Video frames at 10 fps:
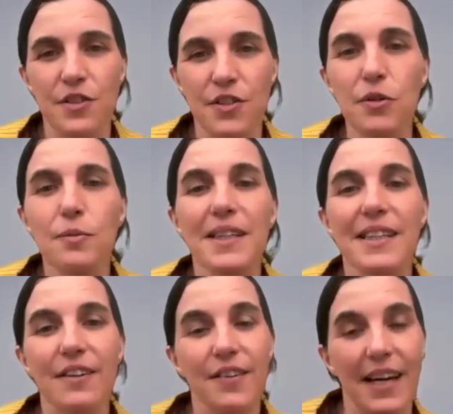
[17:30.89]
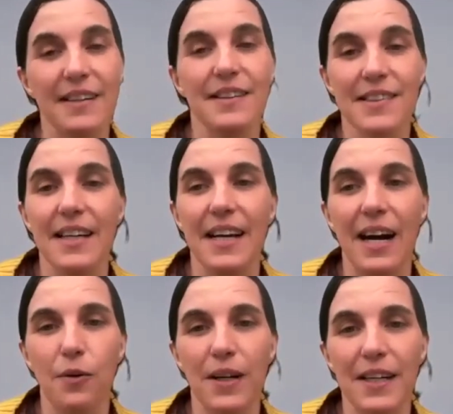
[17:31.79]
do believe that
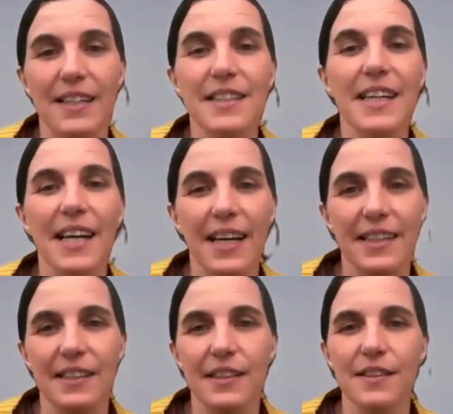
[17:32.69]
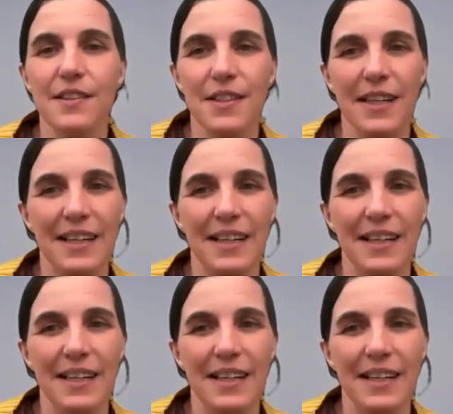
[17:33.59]
our indicators,